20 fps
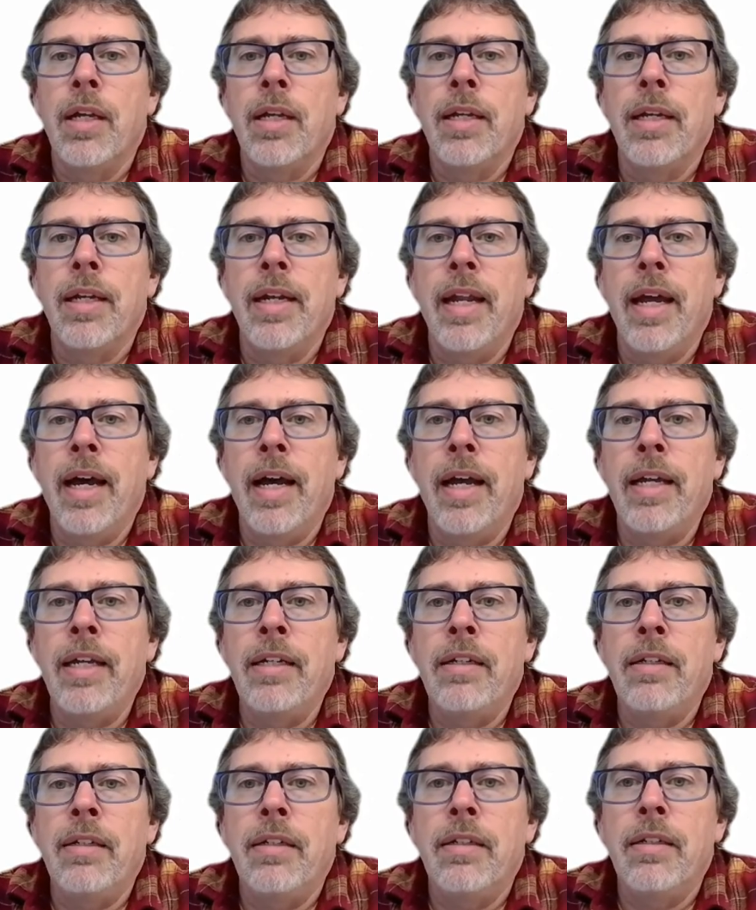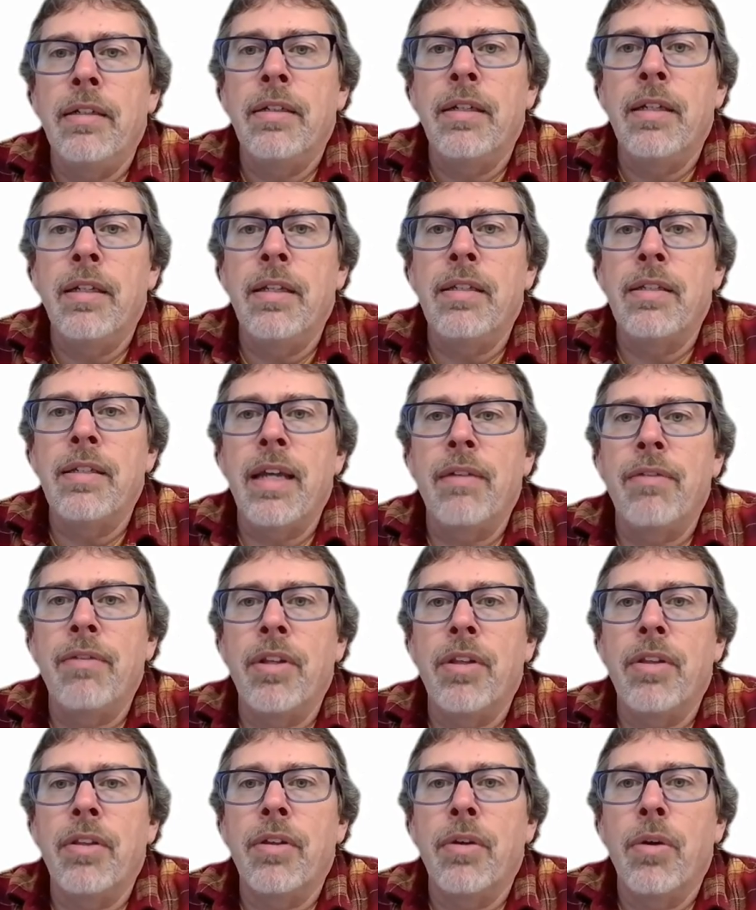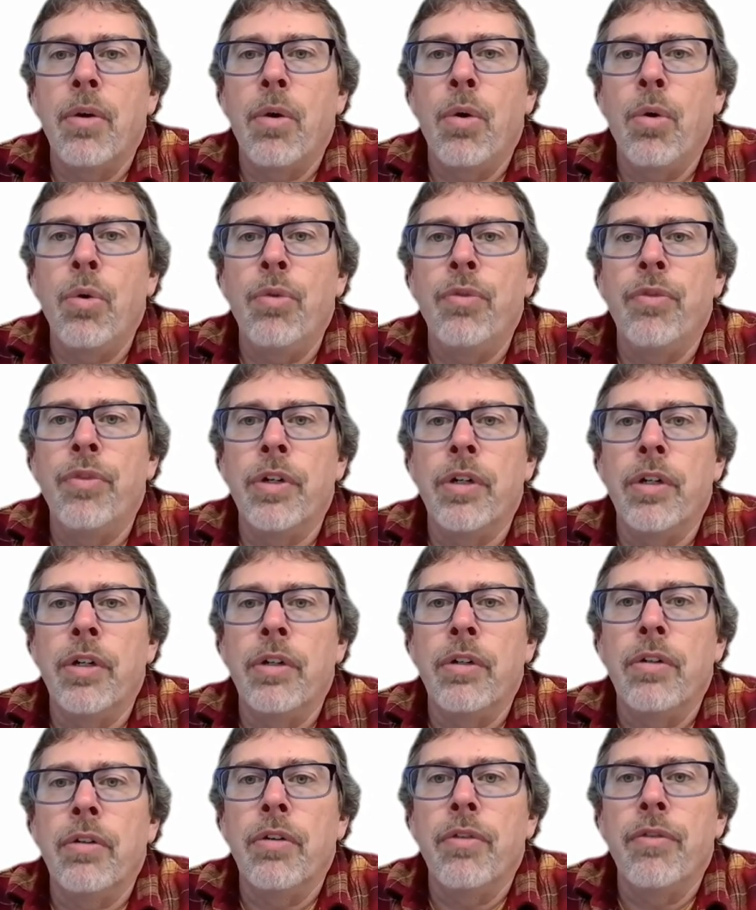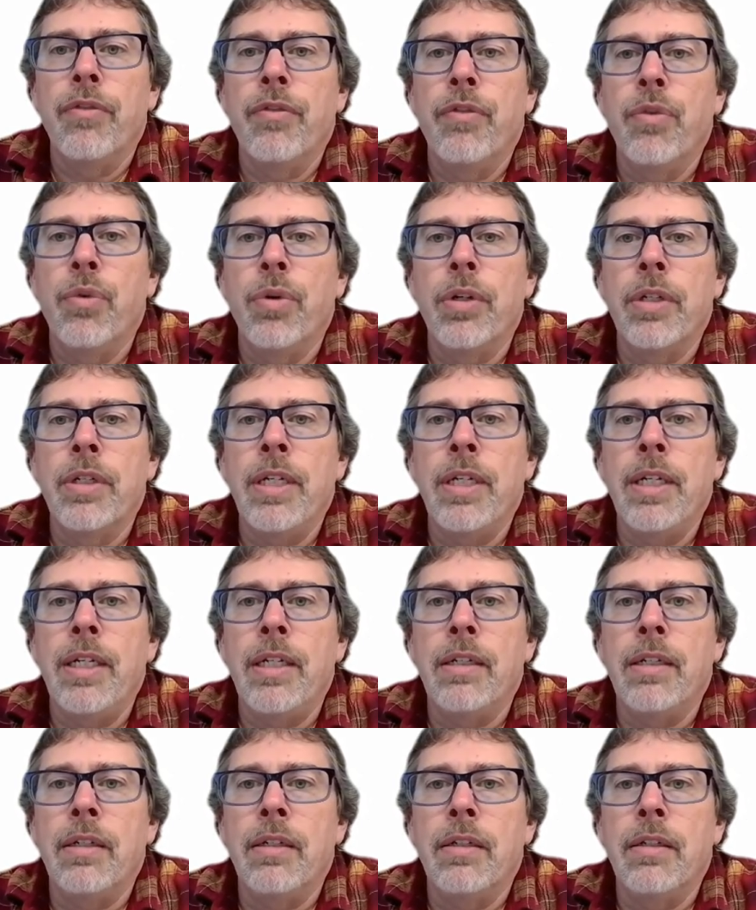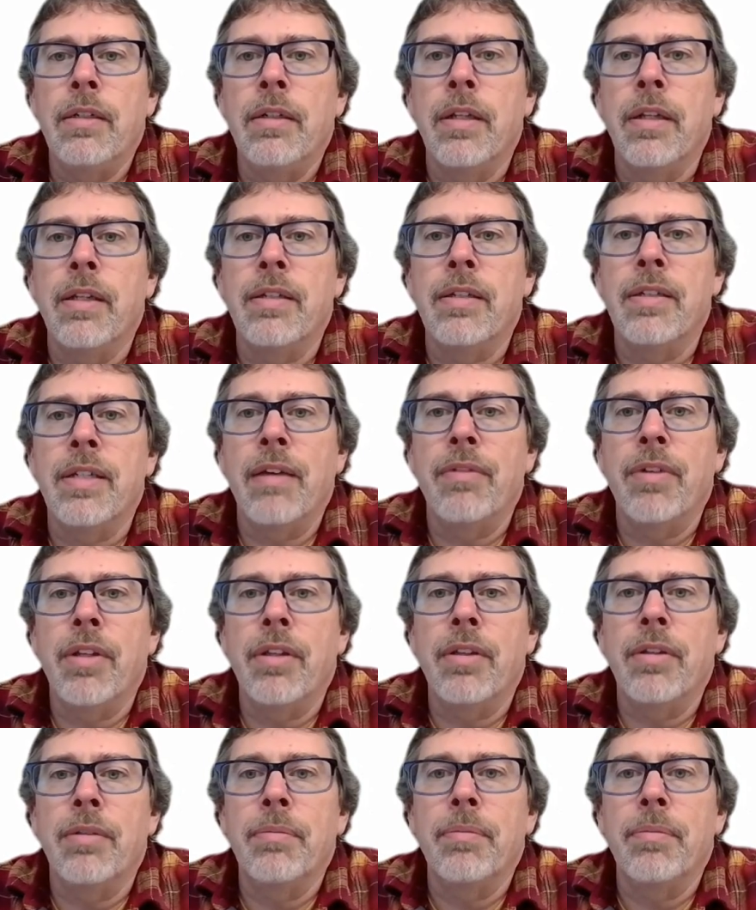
9 to the 7th over 14 to the 7th.